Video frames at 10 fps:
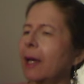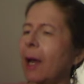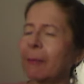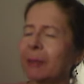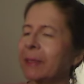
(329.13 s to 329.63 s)

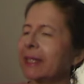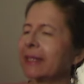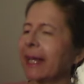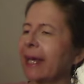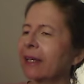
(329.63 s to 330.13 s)
I mean, meet
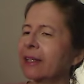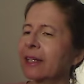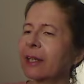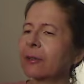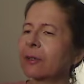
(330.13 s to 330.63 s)
Gail in
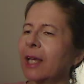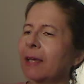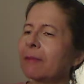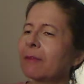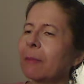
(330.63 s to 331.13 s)
another
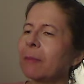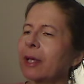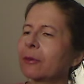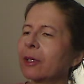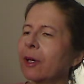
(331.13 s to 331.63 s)
life if I
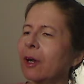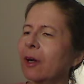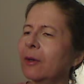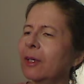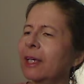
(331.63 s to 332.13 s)
met her at
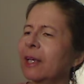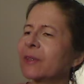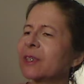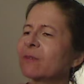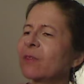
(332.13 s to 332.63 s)
all.
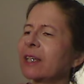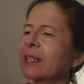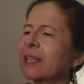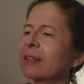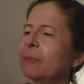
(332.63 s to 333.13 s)
This
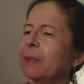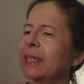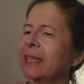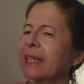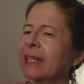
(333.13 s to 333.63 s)
feeling of
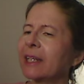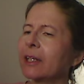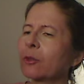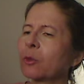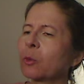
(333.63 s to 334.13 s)
being in
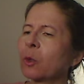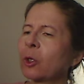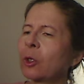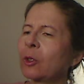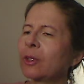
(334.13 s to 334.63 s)
another
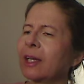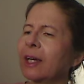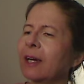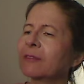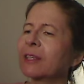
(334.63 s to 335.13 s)
world,
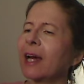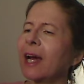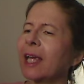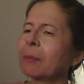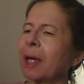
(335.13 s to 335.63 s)
of
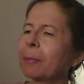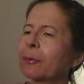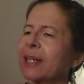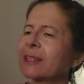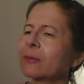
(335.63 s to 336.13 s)
denying my
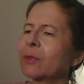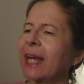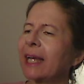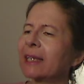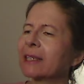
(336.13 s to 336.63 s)
present
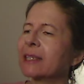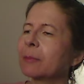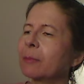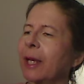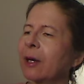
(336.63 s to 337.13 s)
reality
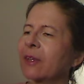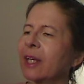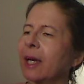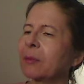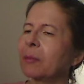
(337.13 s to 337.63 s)
to bear
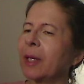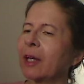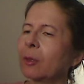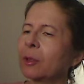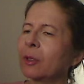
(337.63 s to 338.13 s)
the
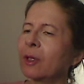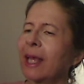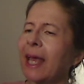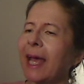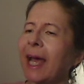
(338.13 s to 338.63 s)
unbearable,
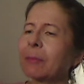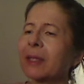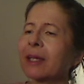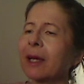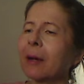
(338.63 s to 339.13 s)
had
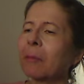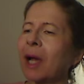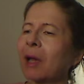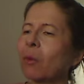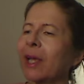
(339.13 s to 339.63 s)
become
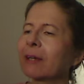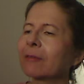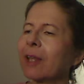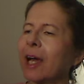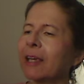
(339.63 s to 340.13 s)
my way
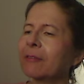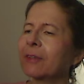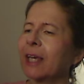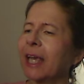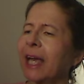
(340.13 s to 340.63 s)
of life,
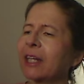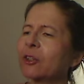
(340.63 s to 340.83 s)
an